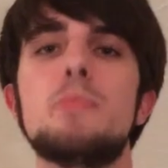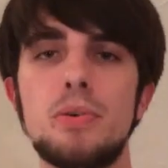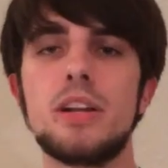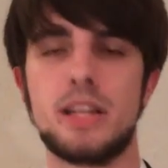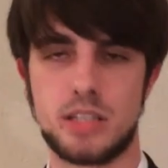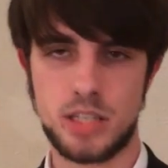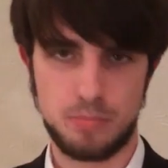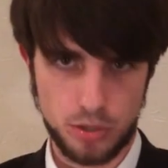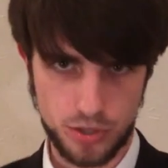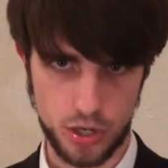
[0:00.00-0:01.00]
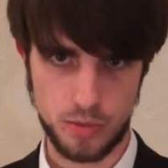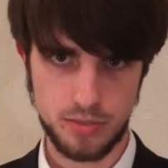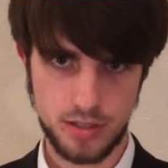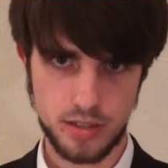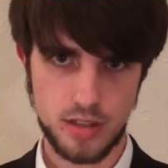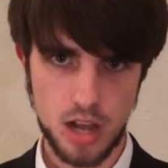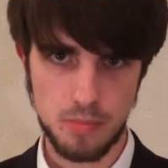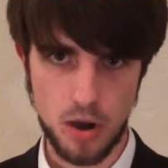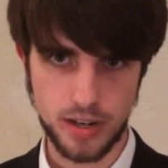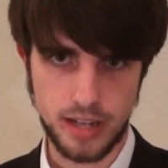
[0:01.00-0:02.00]
To put it in simpler terms, the
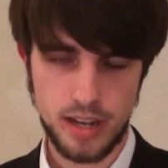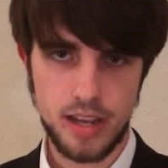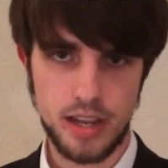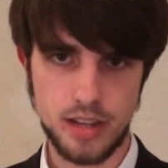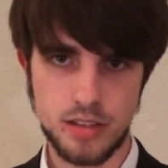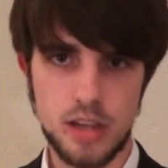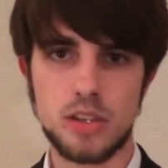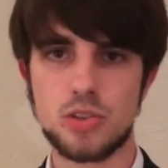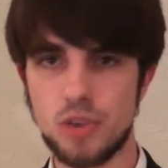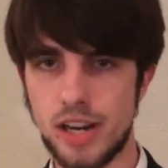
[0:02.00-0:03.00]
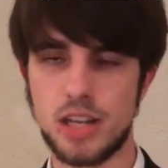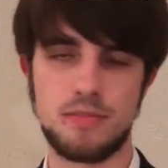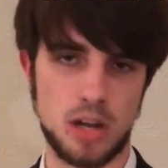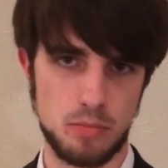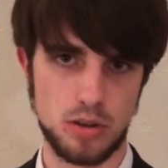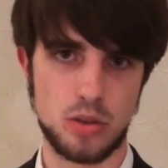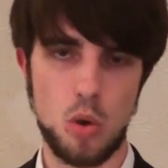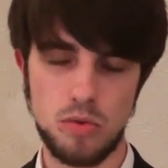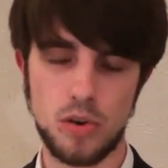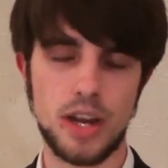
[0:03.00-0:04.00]
stock market is the trading of numbers
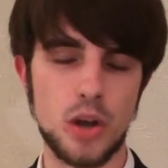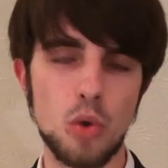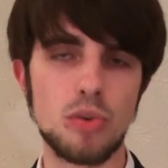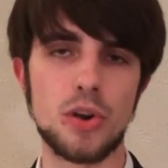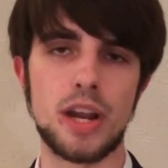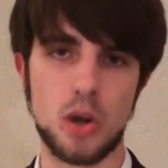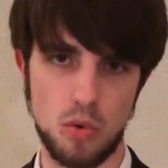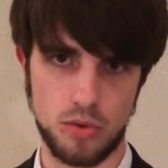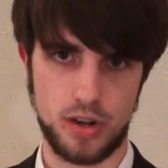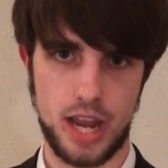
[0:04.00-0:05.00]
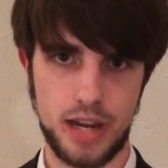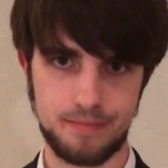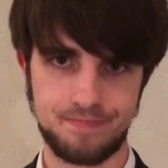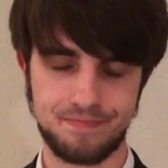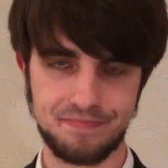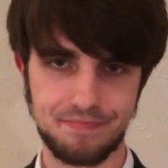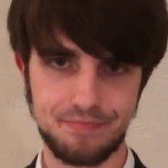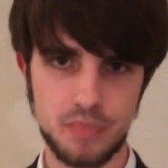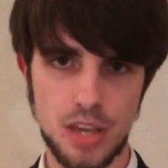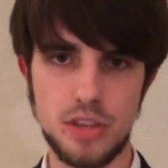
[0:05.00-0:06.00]
over and over and over again.
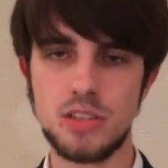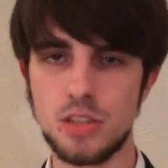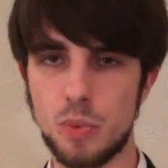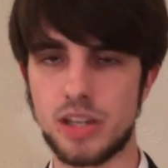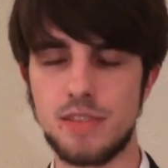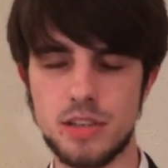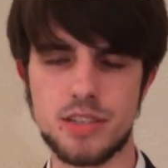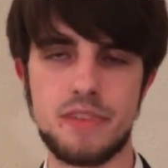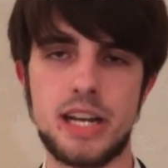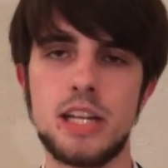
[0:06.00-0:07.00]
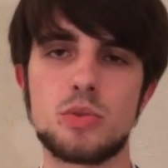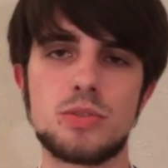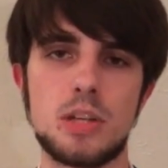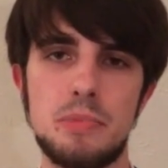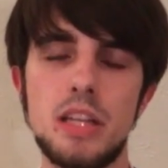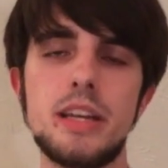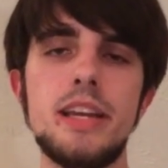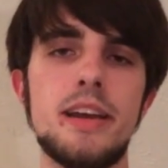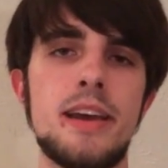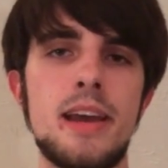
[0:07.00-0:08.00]
This is what gives us financial
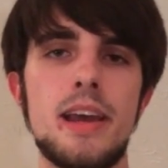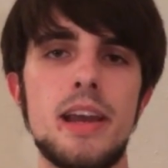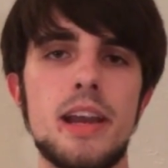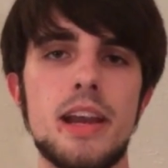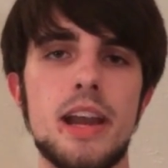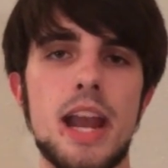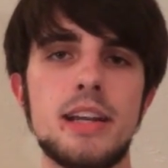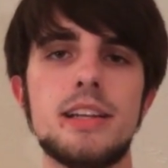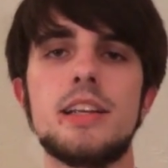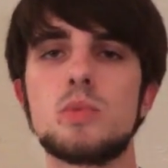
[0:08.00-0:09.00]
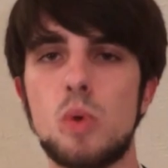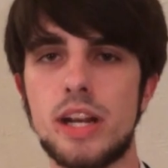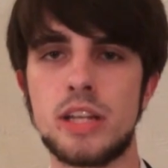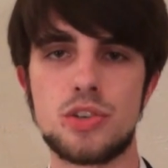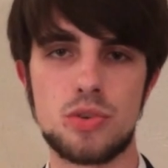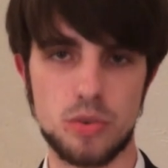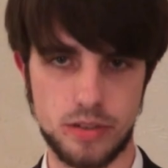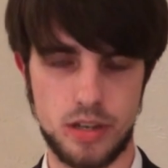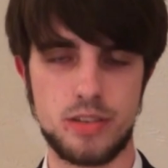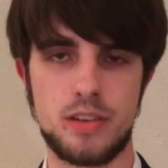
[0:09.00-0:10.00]
stability, and it is what
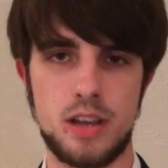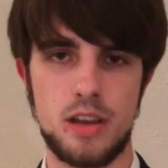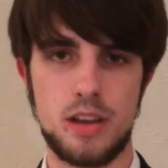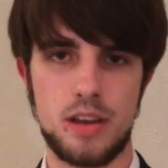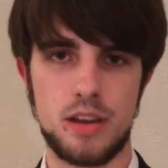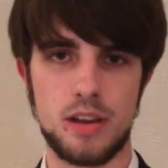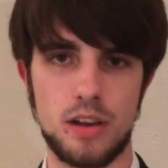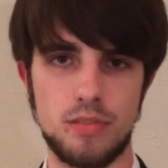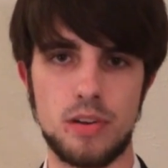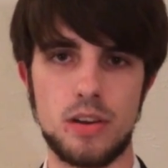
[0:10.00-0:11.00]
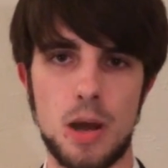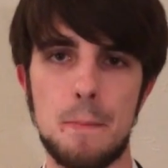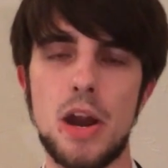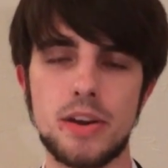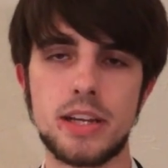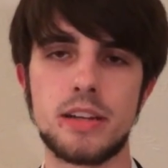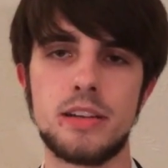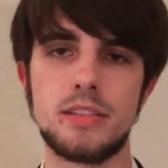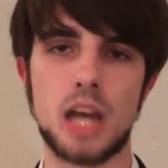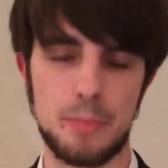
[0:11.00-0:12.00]
ensures us of American
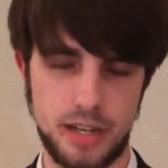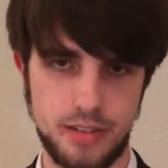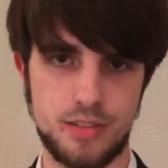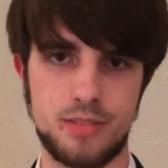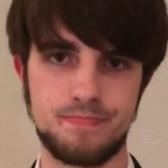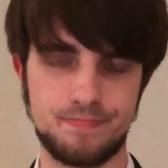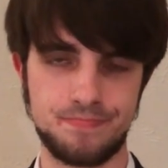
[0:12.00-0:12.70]
dominance.